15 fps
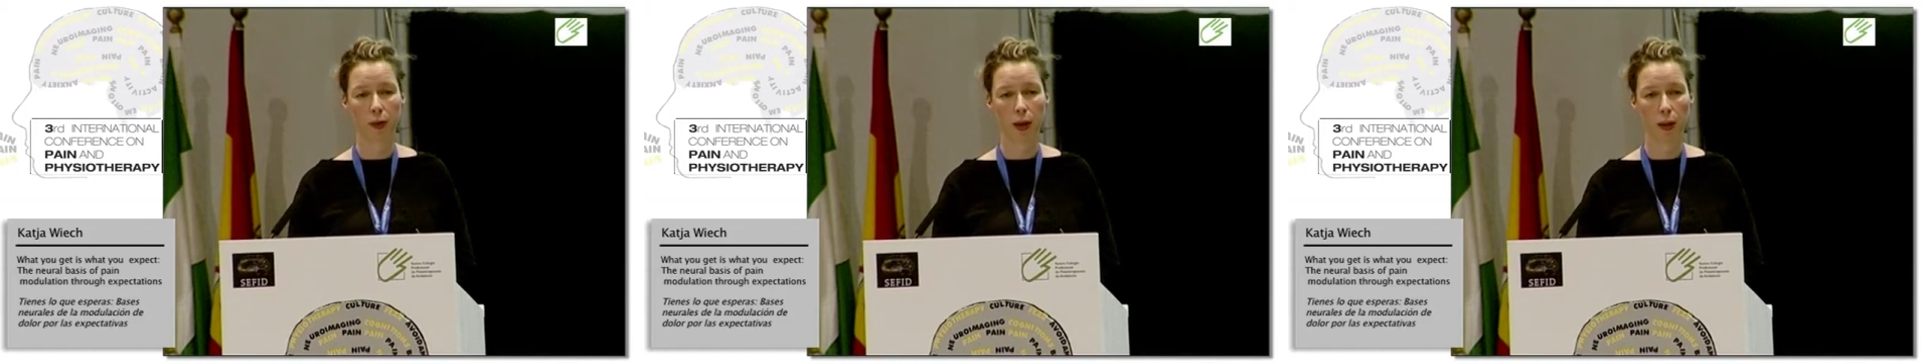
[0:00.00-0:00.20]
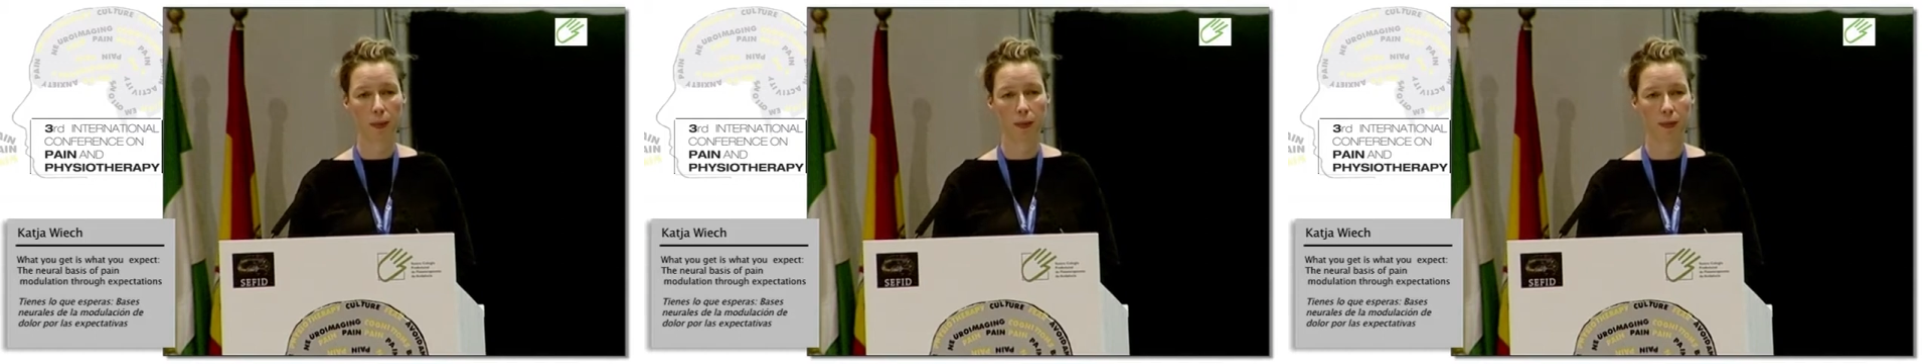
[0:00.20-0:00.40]

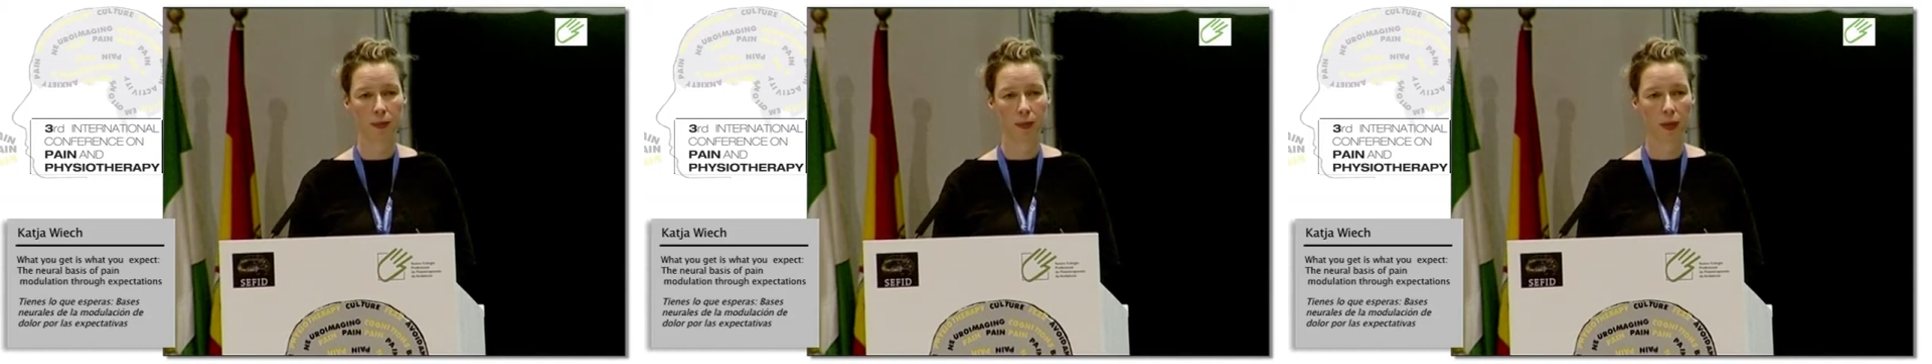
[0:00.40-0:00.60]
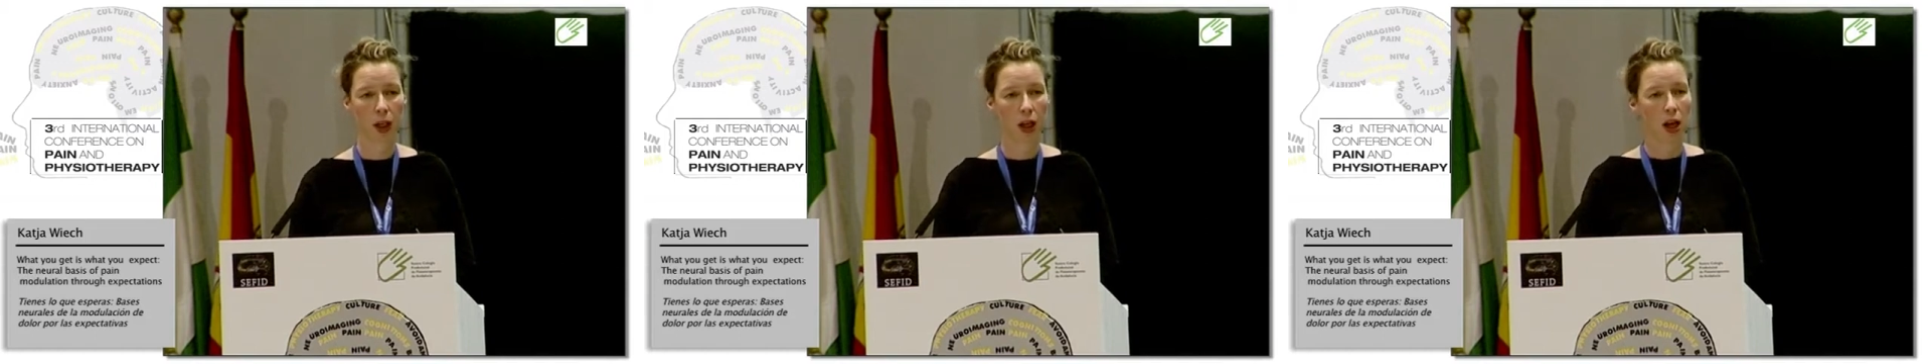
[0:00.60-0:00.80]
them.
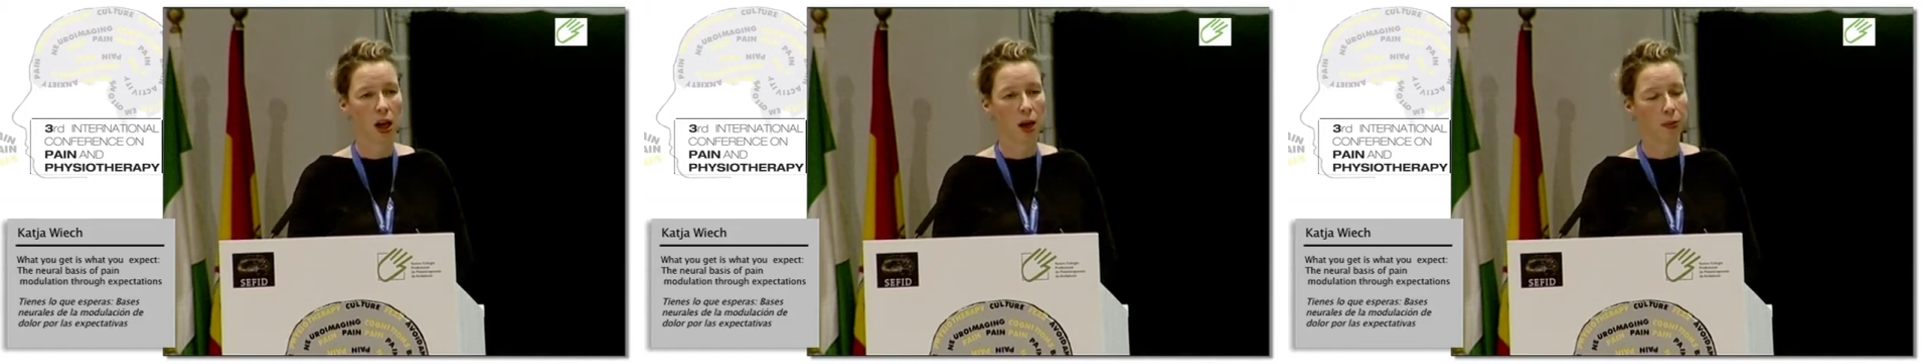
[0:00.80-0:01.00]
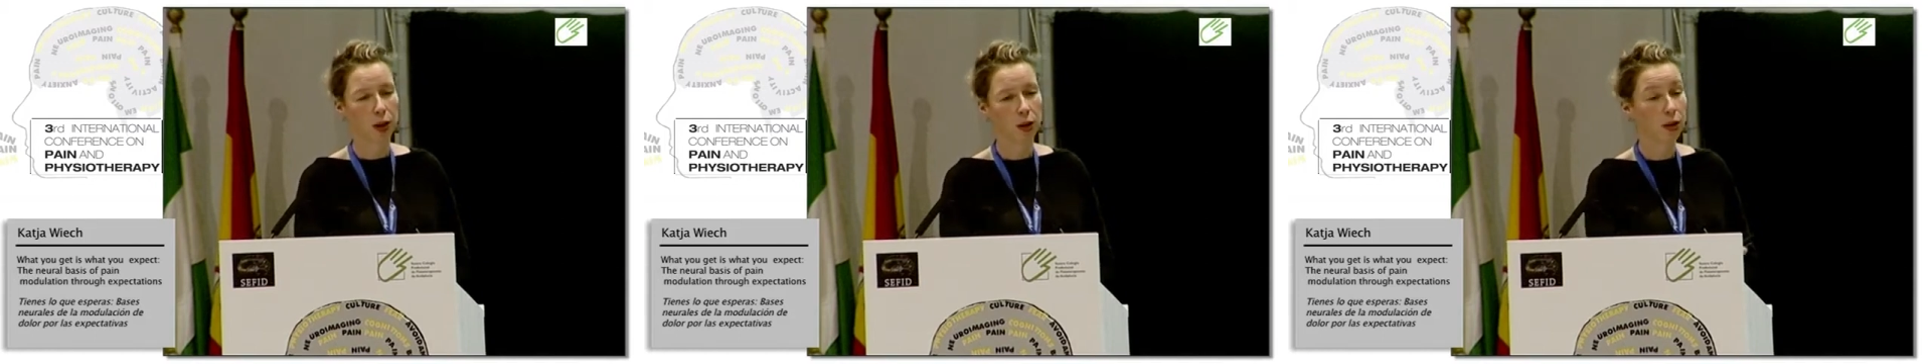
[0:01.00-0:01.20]

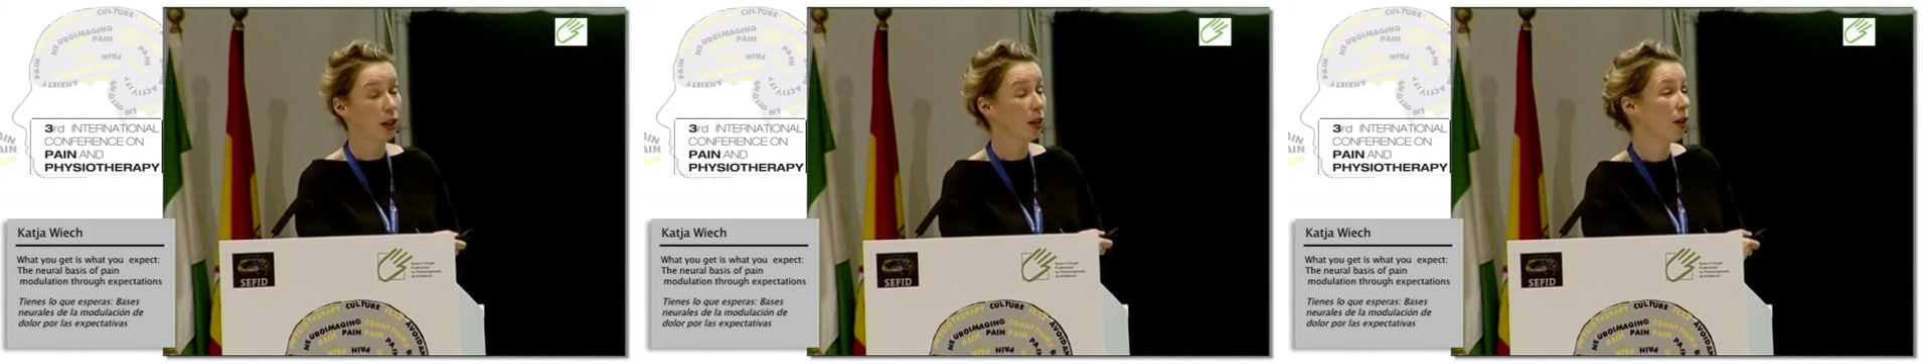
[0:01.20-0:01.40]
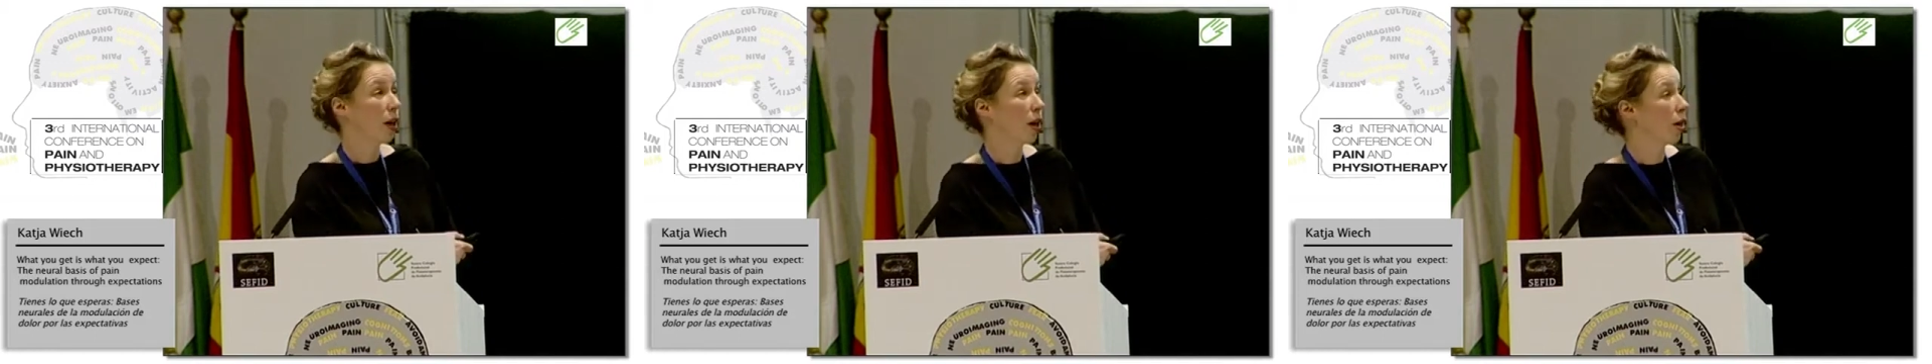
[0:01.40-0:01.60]
But look
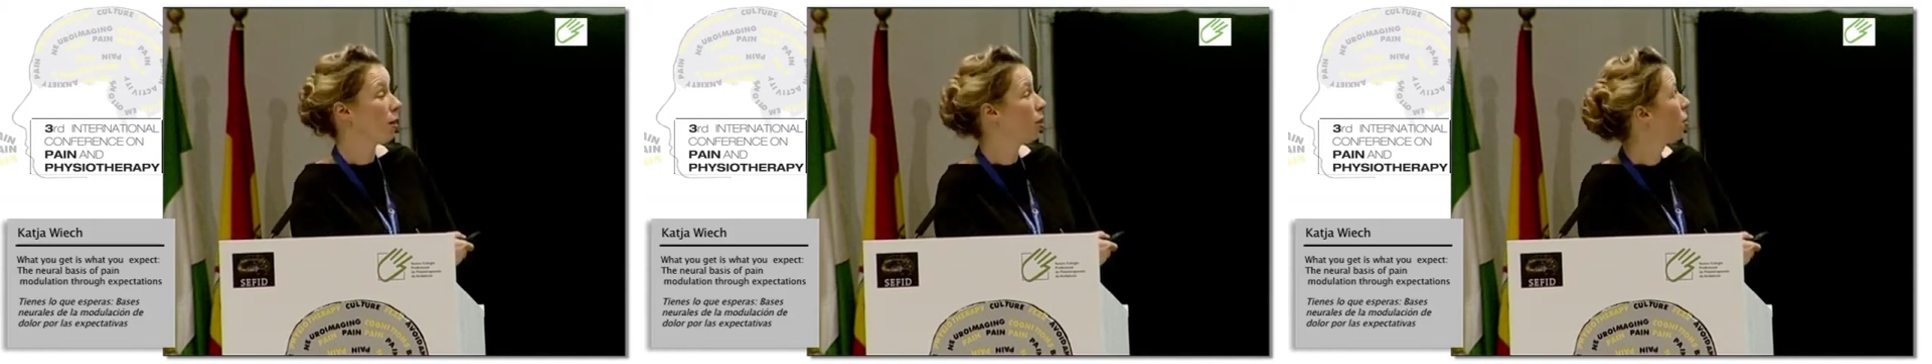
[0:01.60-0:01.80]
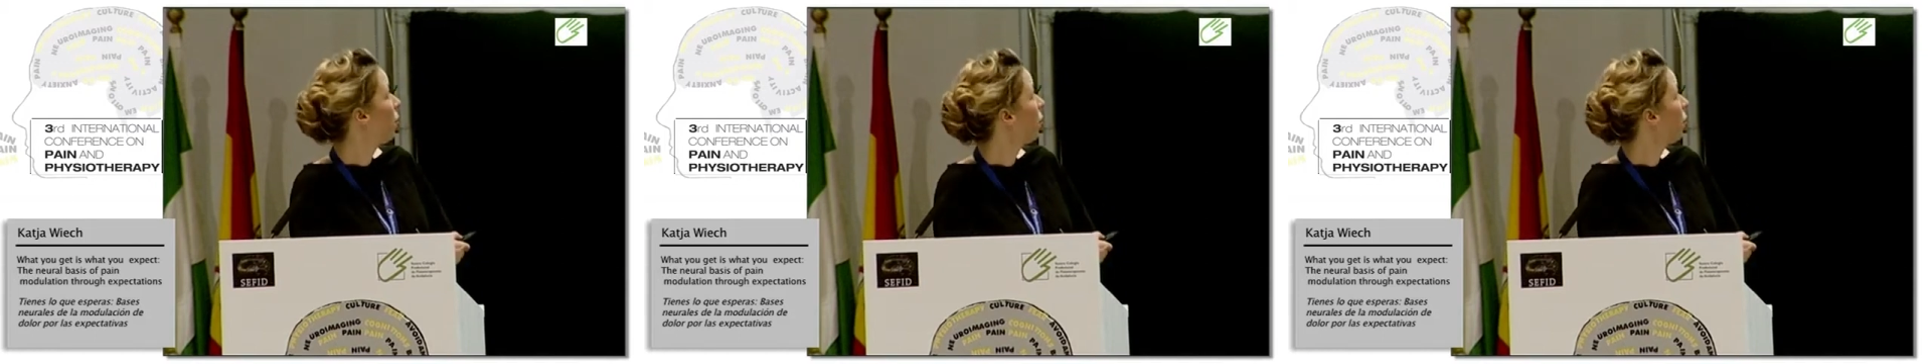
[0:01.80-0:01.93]
at that.